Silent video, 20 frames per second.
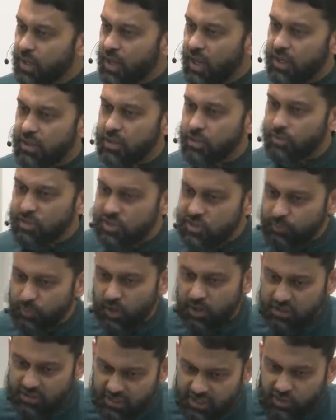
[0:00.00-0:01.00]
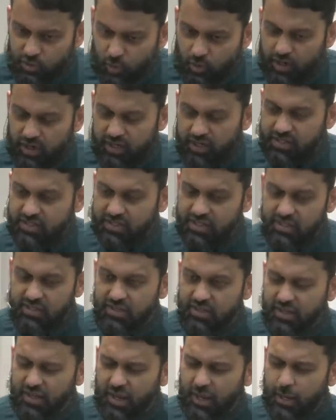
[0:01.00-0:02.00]
And the response, as we're going to see
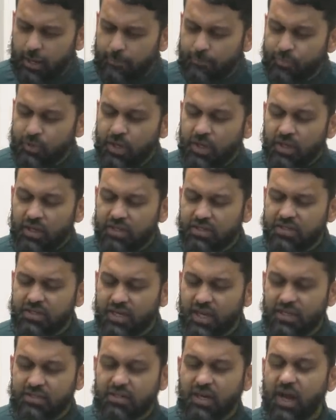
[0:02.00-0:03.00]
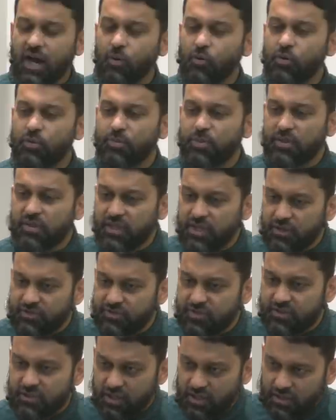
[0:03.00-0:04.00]
today, is that our
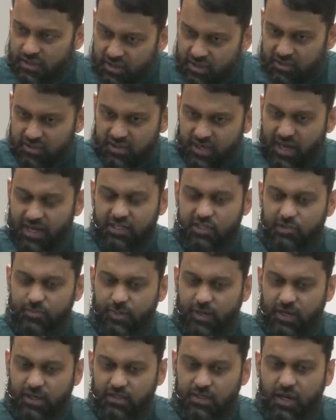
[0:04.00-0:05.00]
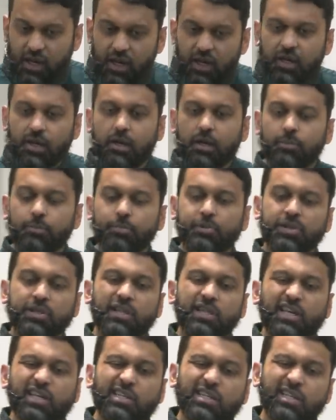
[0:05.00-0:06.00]
beliefs in this aspect
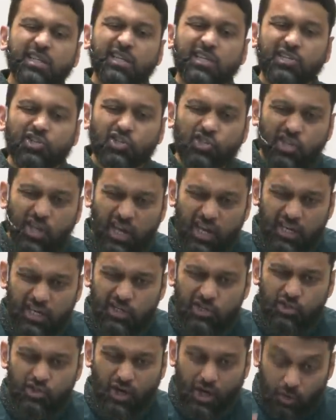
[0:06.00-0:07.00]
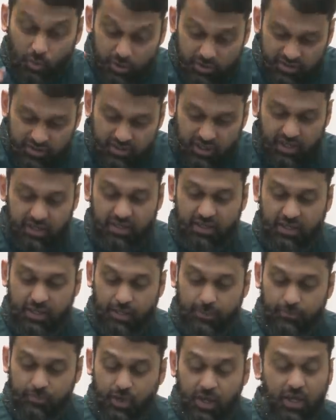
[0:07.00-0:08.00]
completely change our
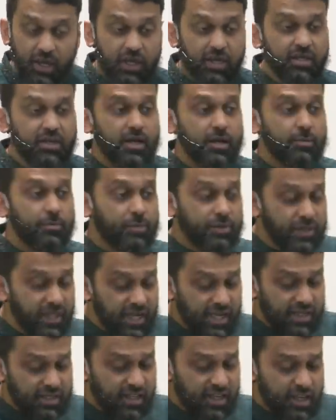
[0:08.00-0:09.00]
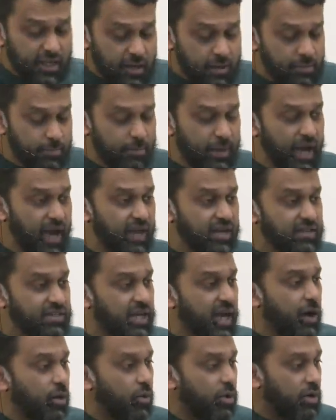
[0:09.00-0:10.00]
psyche. It completely impacts
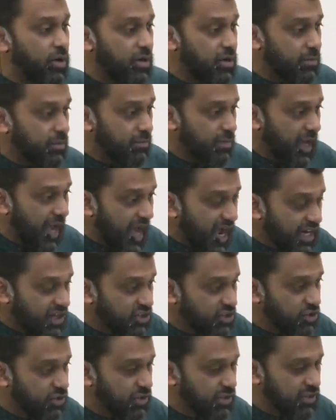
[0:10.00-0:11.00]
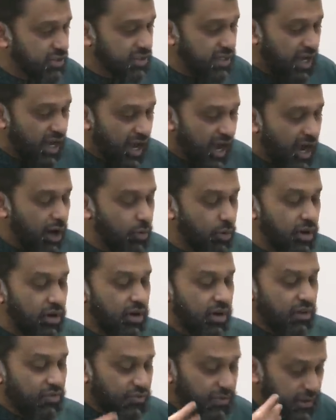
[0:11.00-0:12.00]
our actions, our
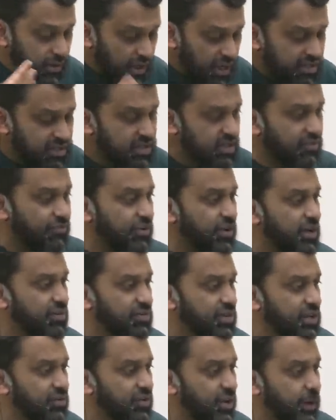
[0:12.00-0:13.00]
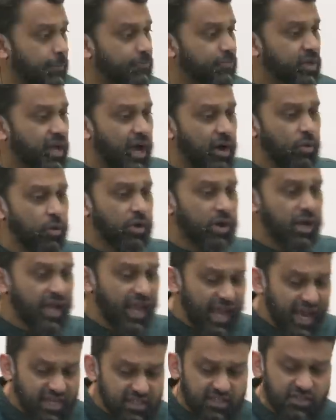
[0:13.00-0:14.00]
philosophy of living, our
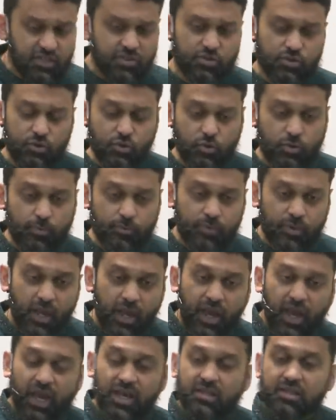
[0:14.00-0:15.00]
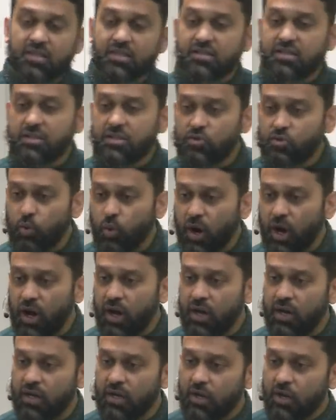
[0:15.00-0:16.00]
attitude. And this is
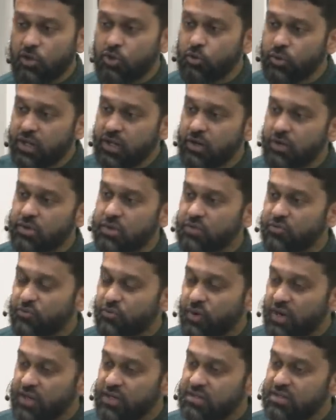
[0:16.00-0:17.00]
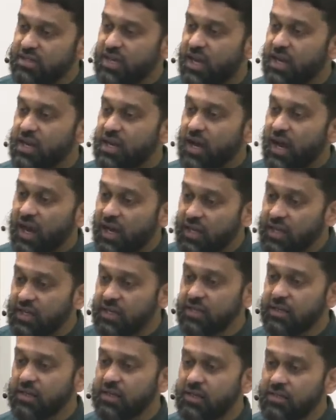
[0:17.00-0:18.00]
why you hear the phrase that
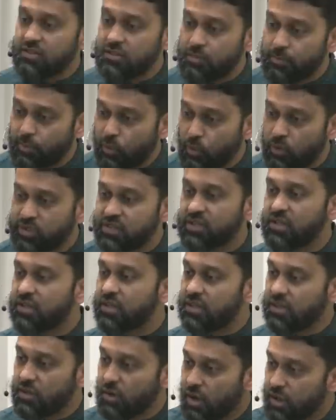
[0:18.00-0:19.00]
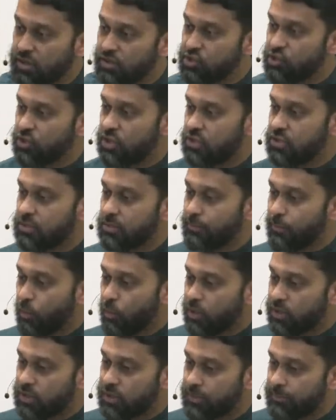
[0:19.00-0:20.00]
aqidah important, theology is
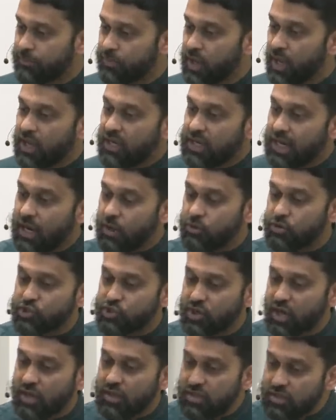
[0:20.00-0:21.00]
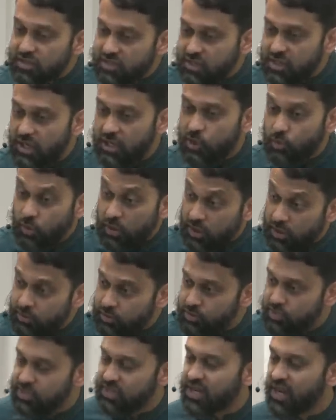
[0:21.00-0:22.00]
important. Now inshallah today you will
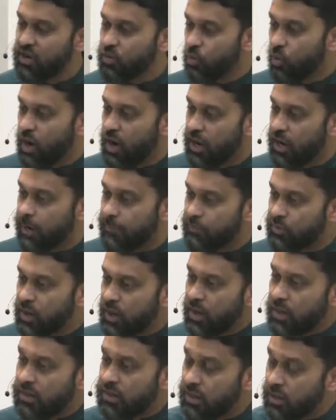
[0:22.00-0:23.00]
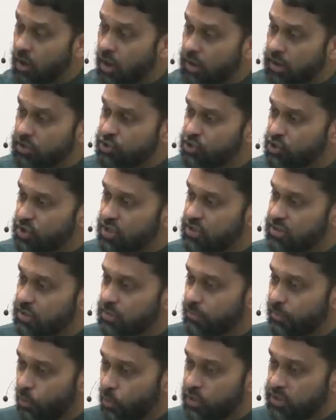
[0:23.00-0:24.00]
understand why. Theology is
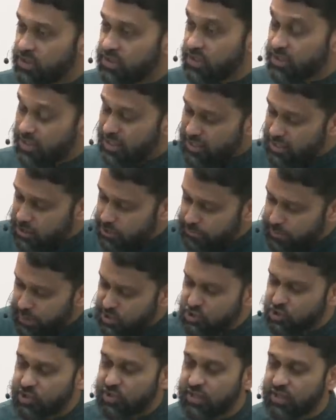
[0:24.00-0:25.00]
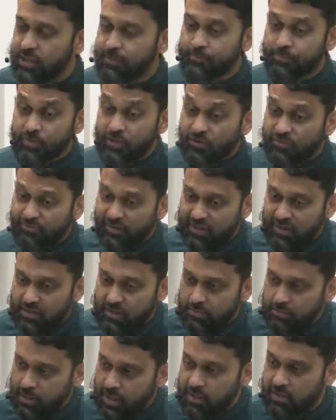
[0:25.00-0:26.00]
important, especially the
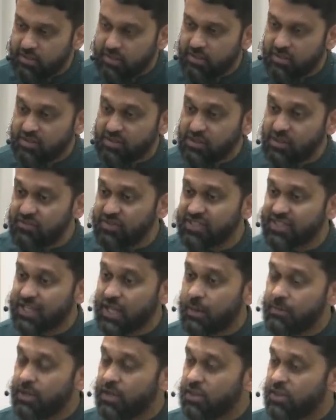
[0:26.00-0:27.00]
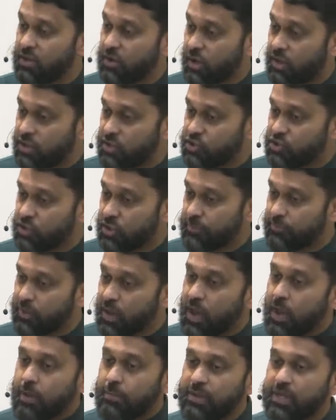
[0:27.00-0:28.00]
fundamentals of Islamic theology.
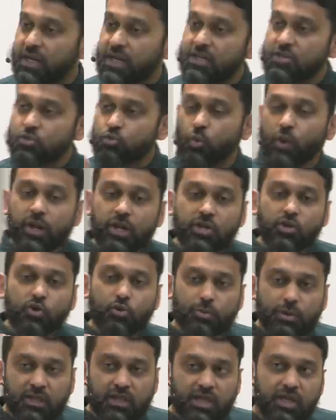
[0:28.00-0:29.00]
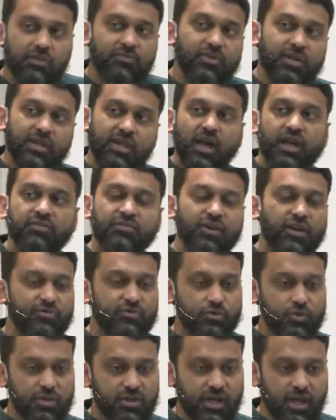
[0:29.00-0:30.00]
Because when you believe in life
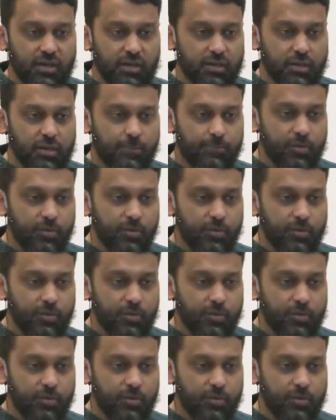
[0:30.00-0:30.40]
after death,